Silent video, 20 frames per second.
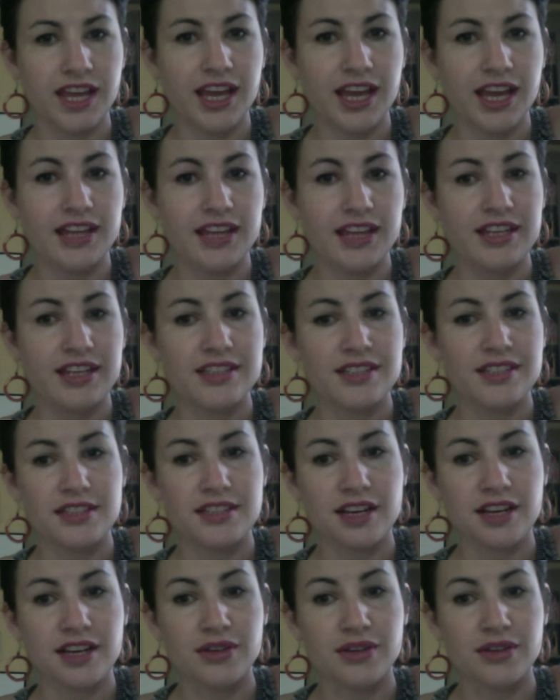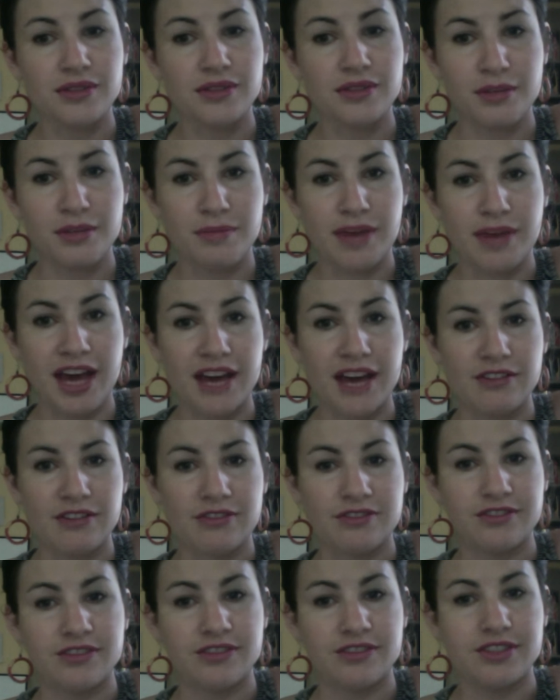That's not only bad
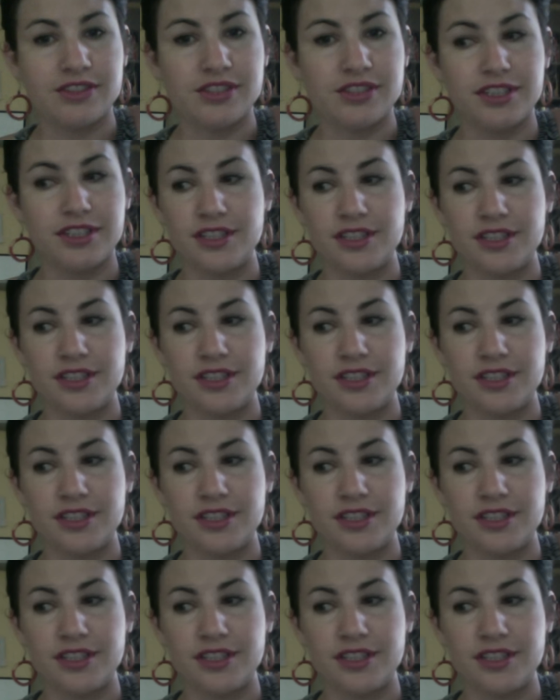for